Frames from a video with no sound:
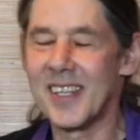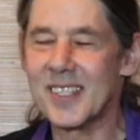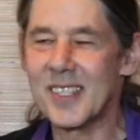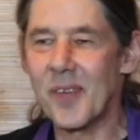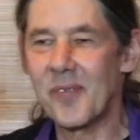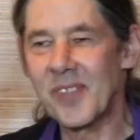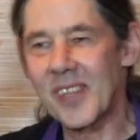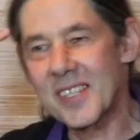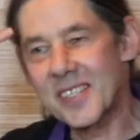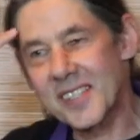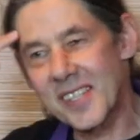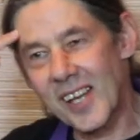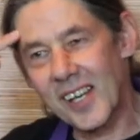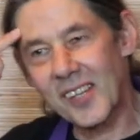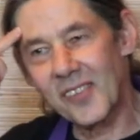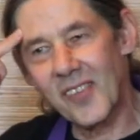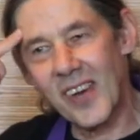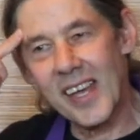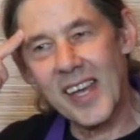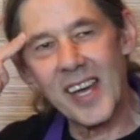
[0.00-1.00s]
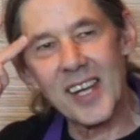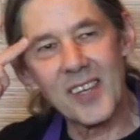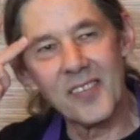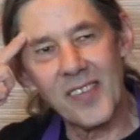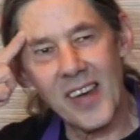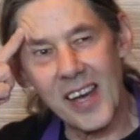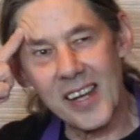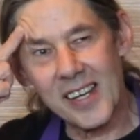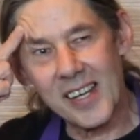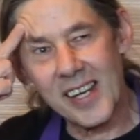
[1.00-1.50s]

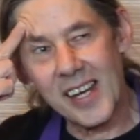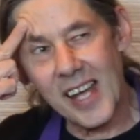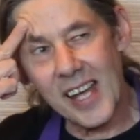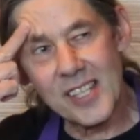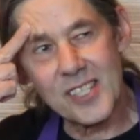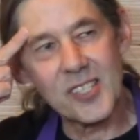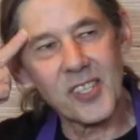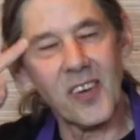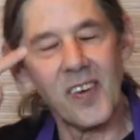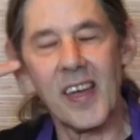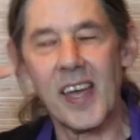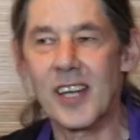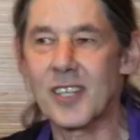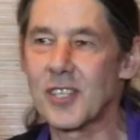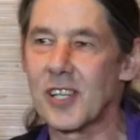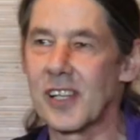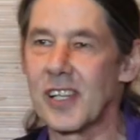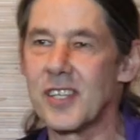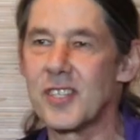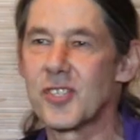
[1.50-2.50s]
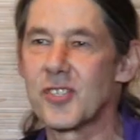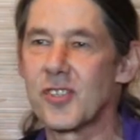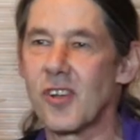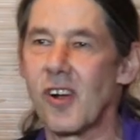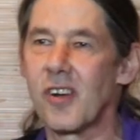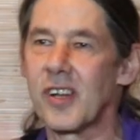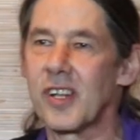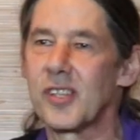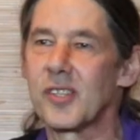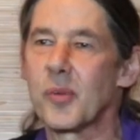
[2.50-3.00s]
about it. And so I actually
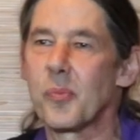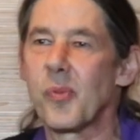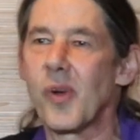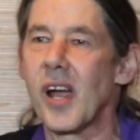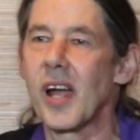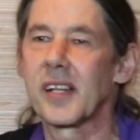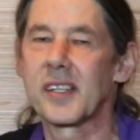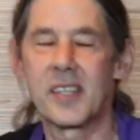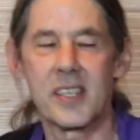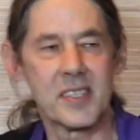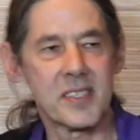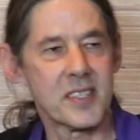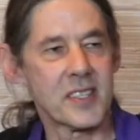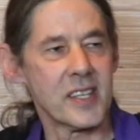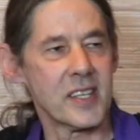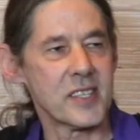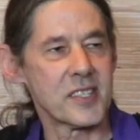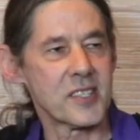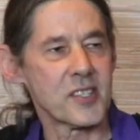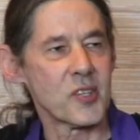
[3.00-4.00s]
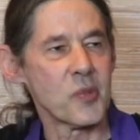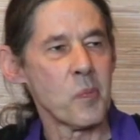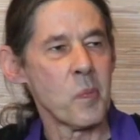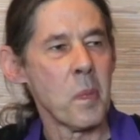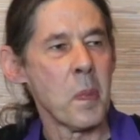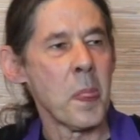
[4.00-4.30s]
started to practice this.